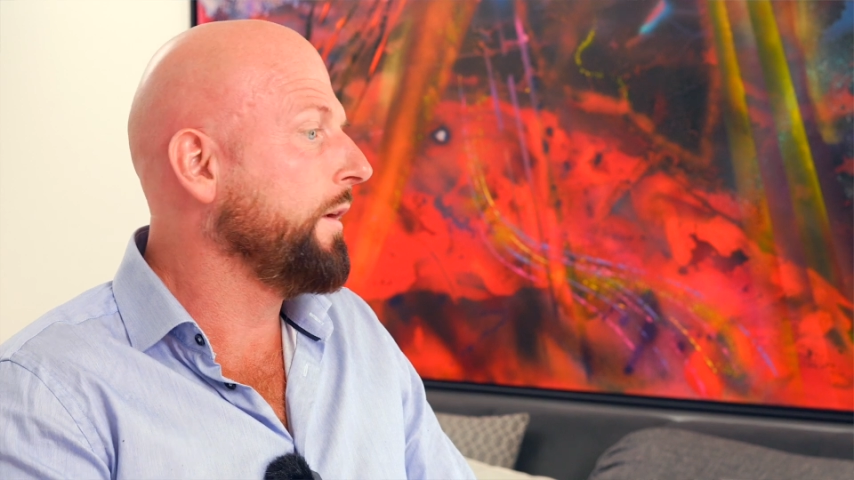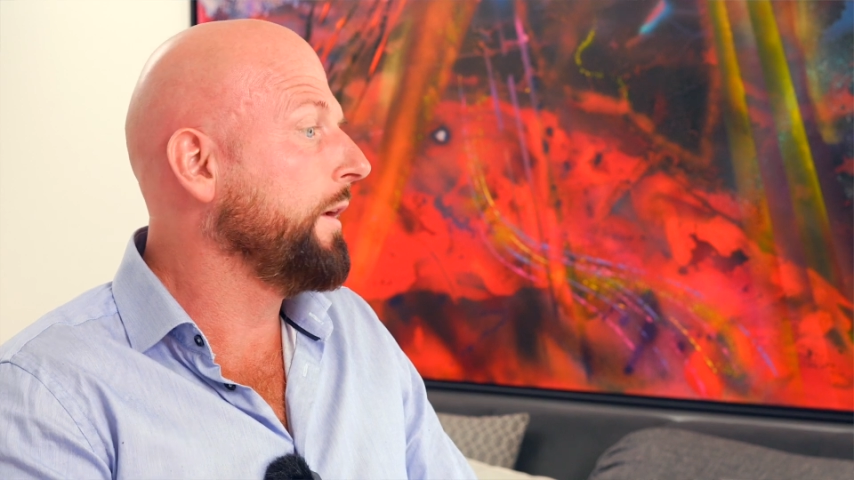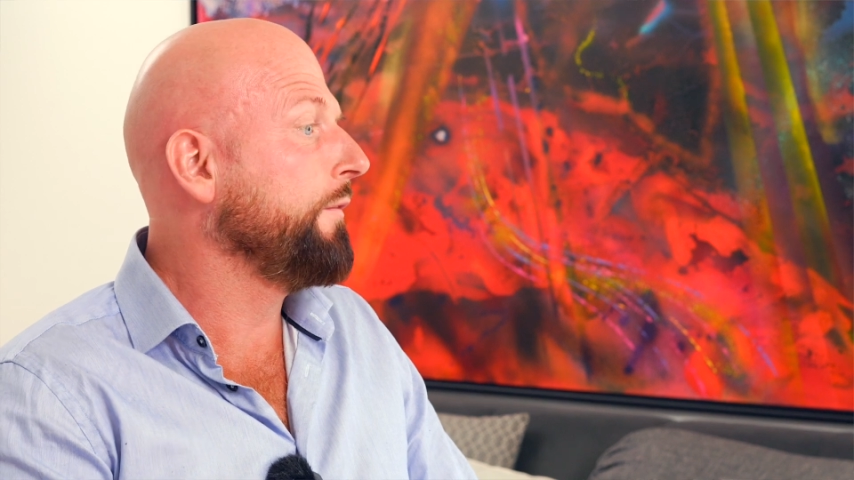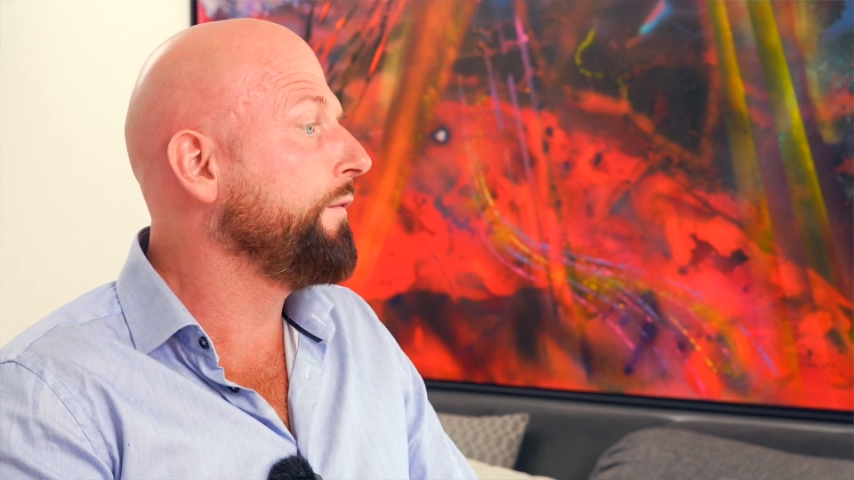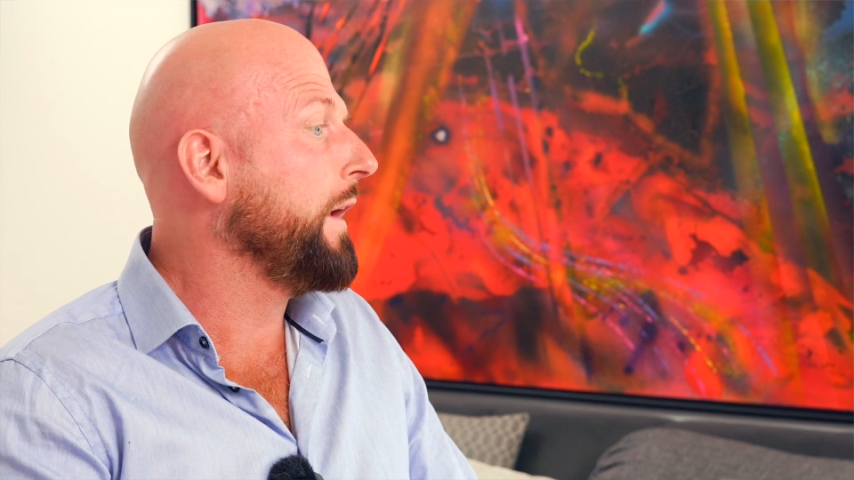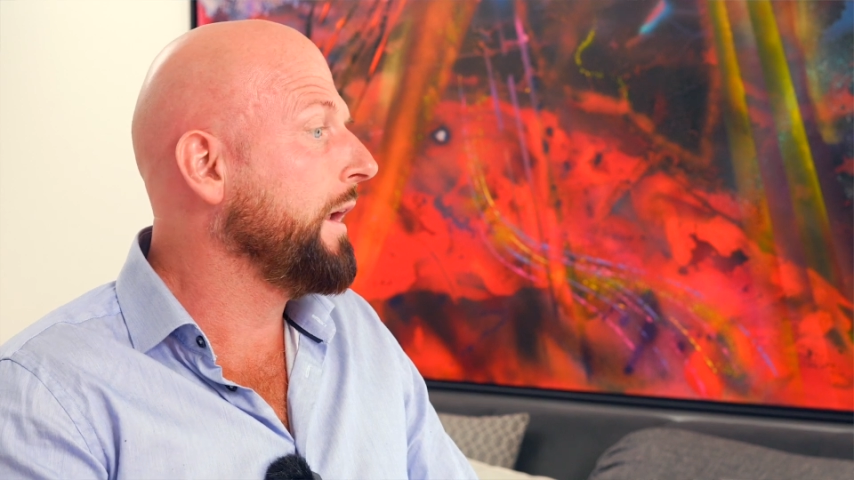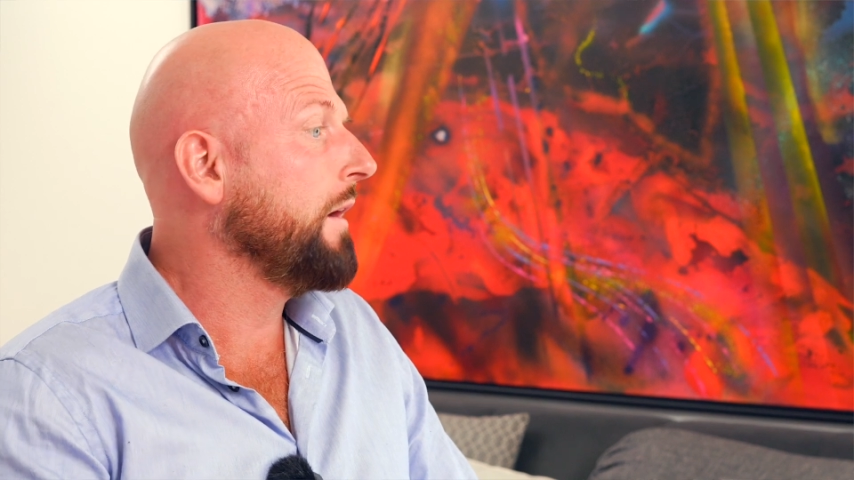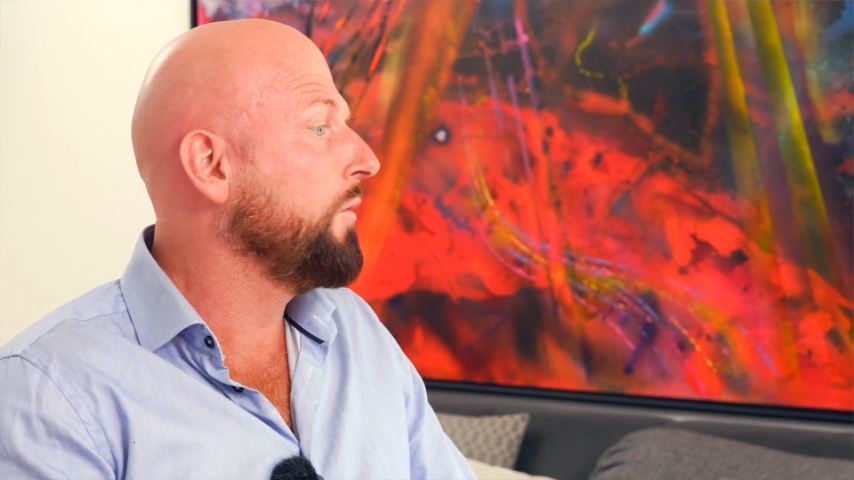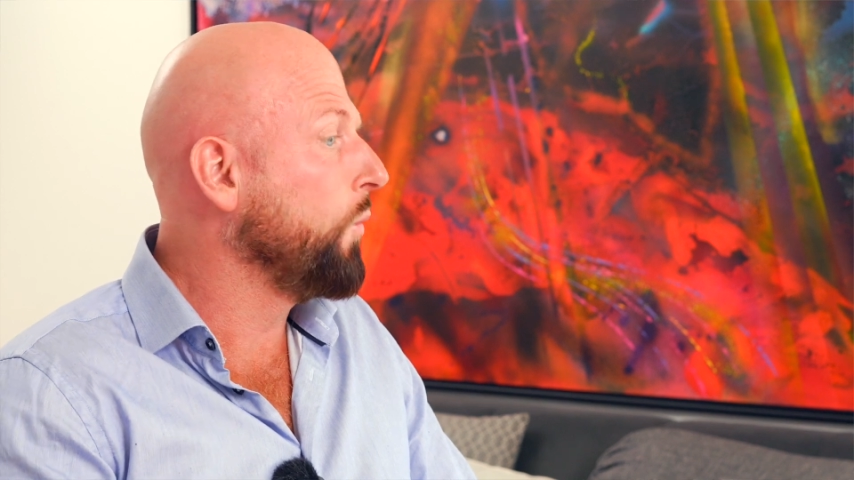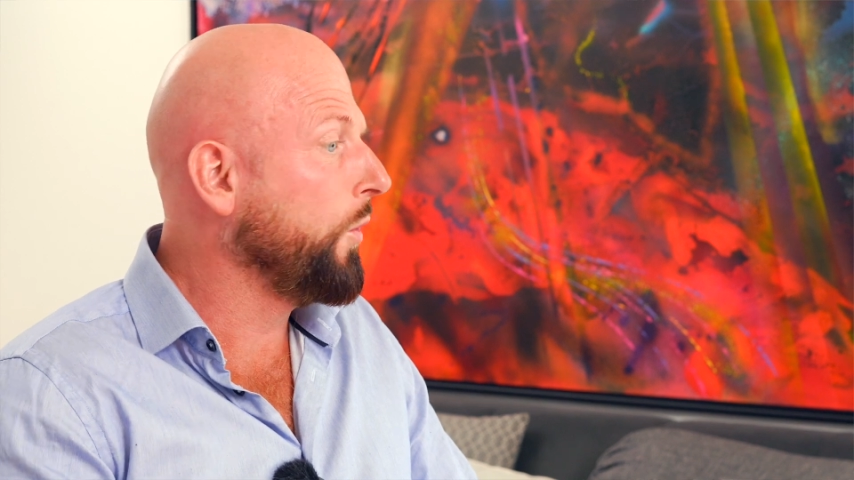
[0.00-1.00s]
a
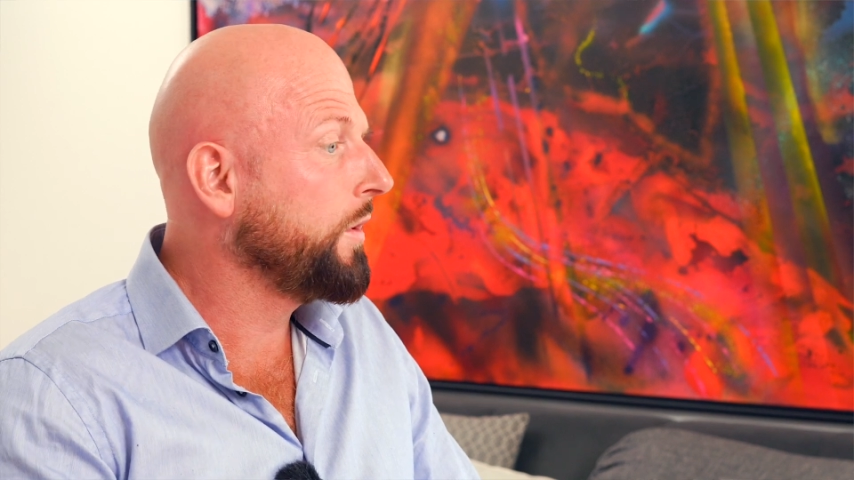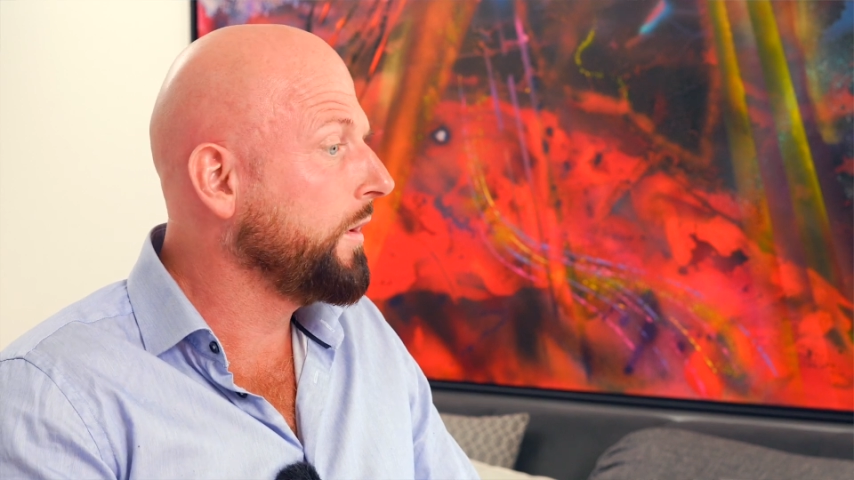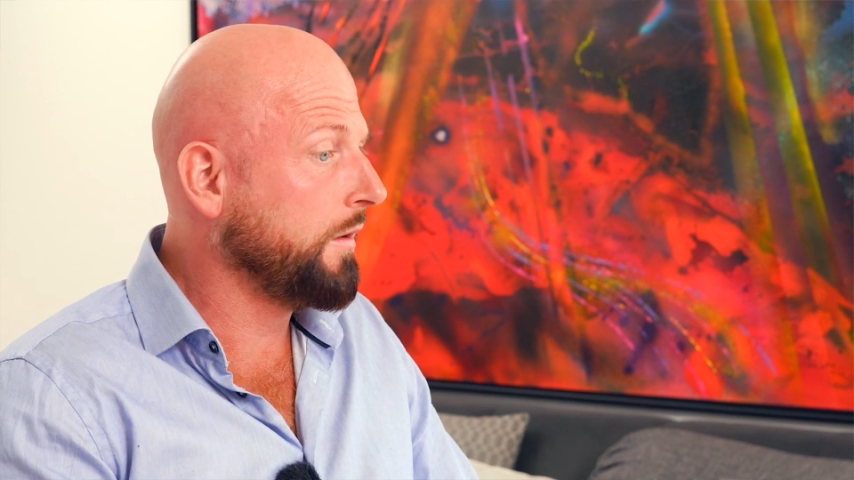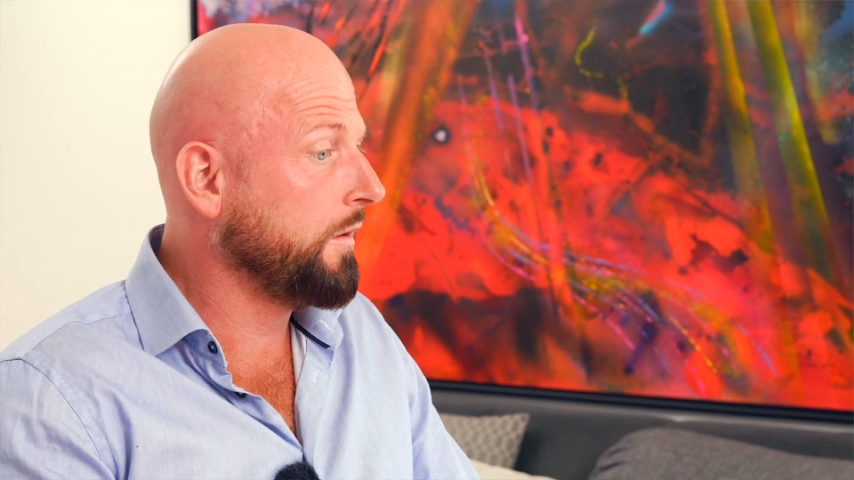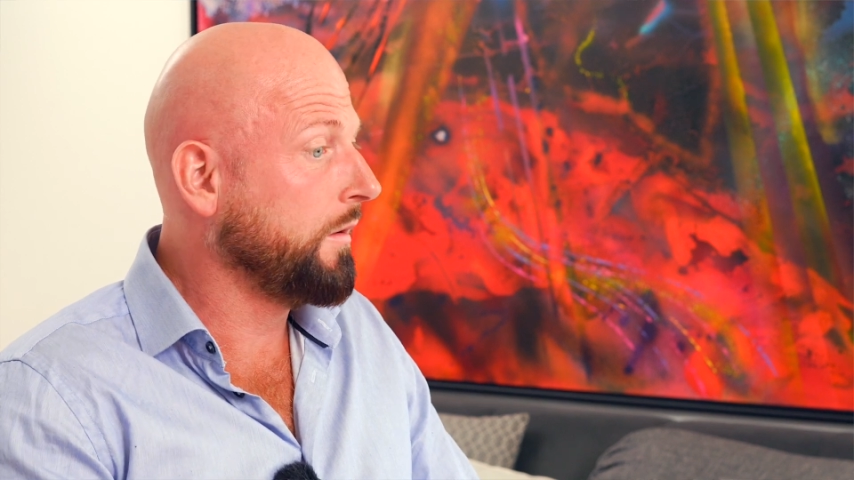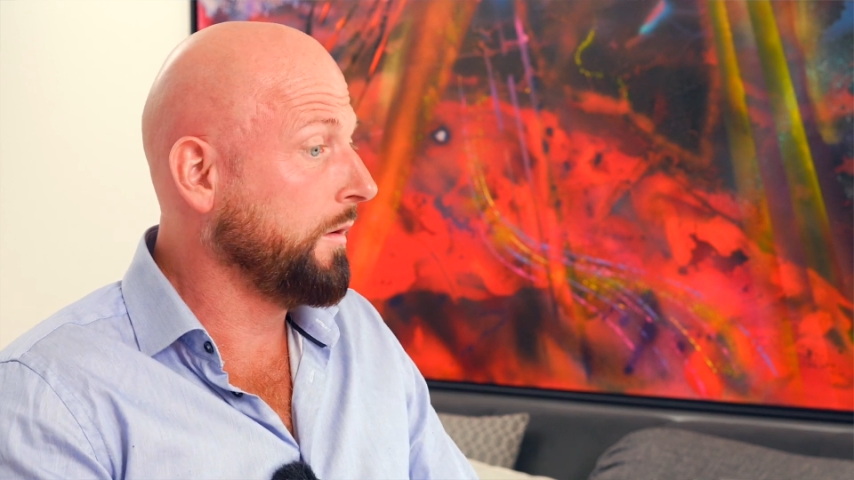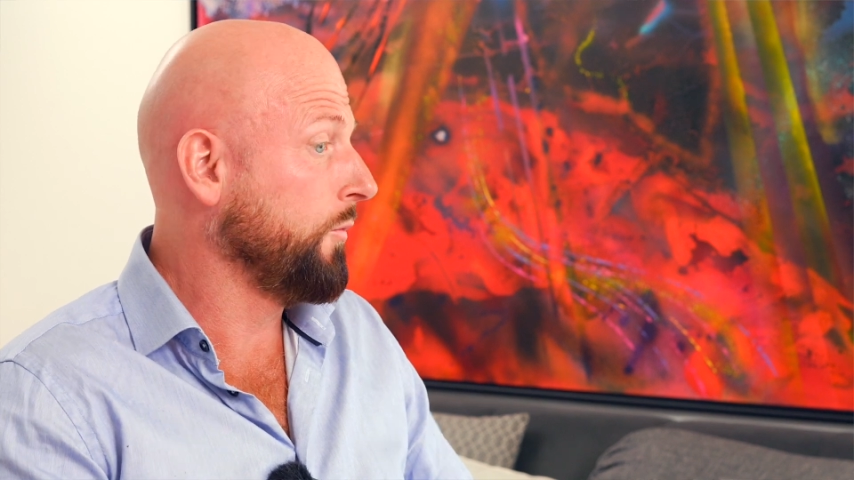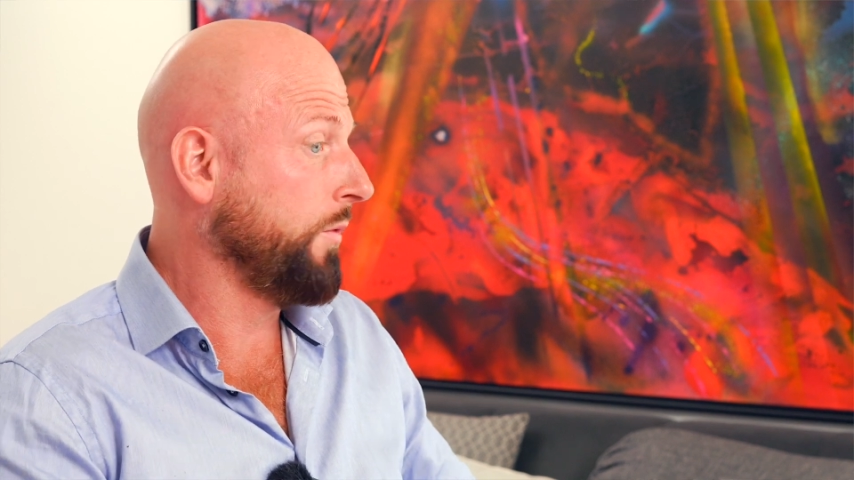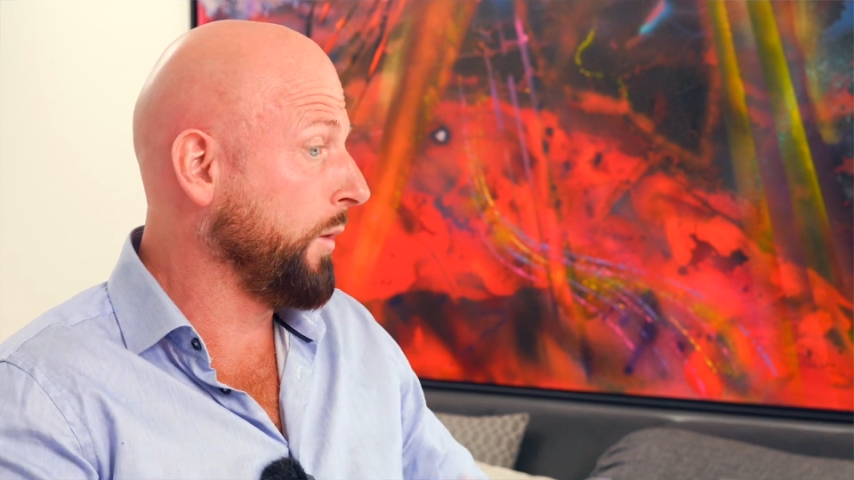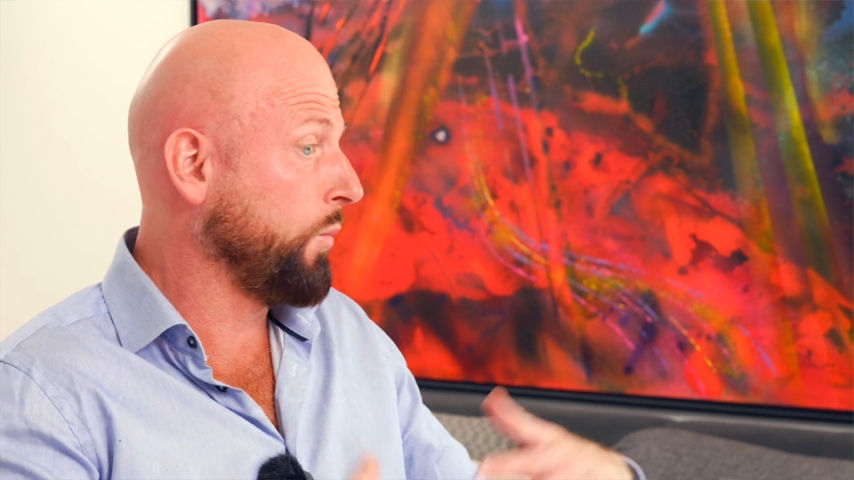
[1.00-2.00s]
fair working
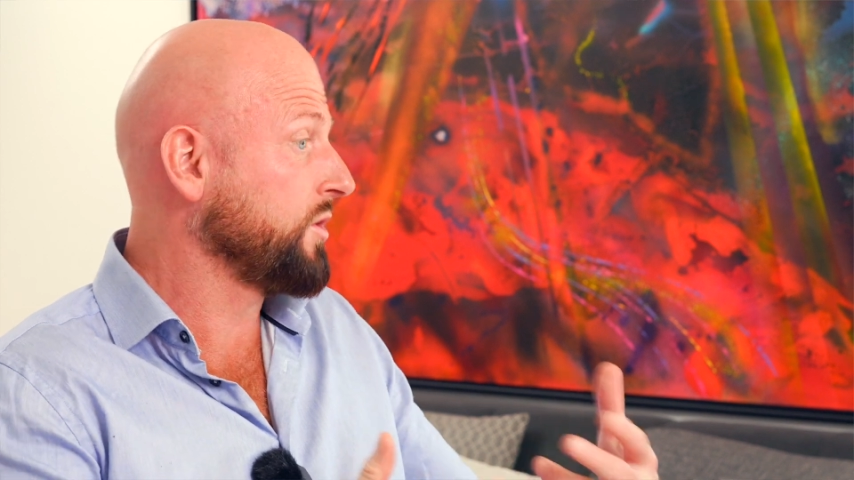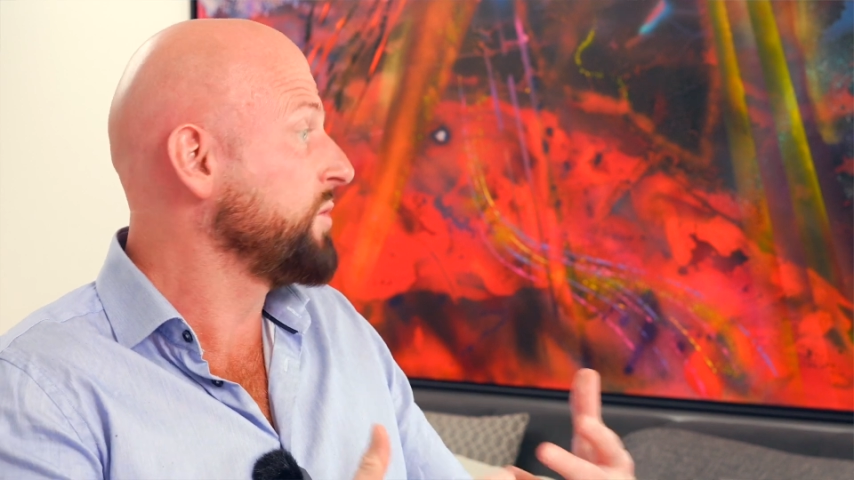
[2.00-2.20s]
that was